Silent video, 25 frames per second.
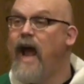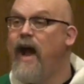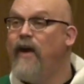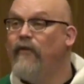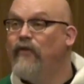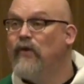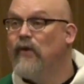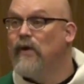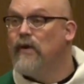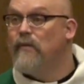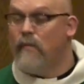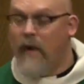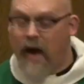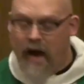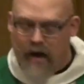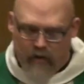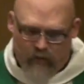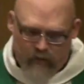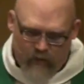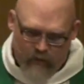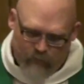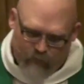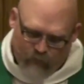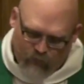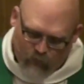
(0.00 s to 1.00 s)
you have to
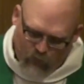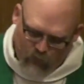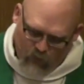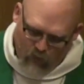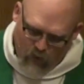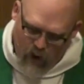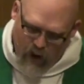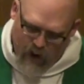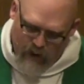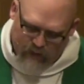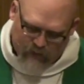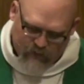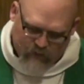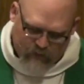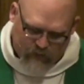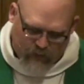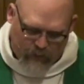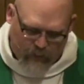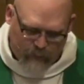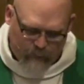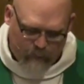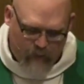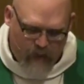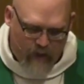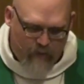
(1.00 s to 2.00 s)
admire them for their honesty
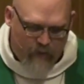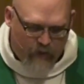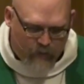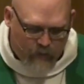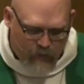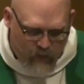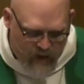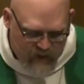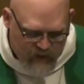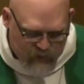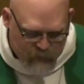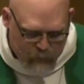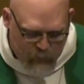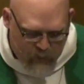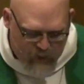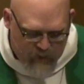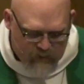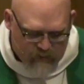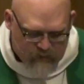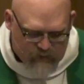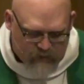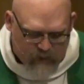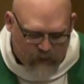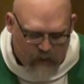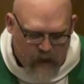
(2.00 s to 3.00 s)
and their
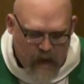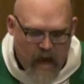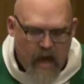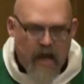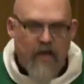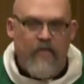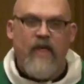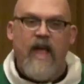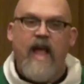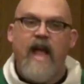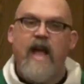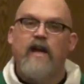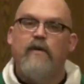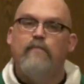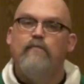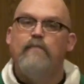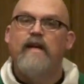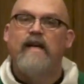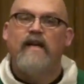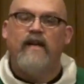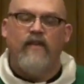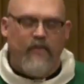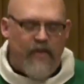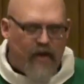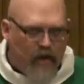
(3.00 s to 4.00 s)
transparency. They
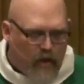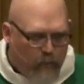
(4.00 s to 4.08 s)
admitted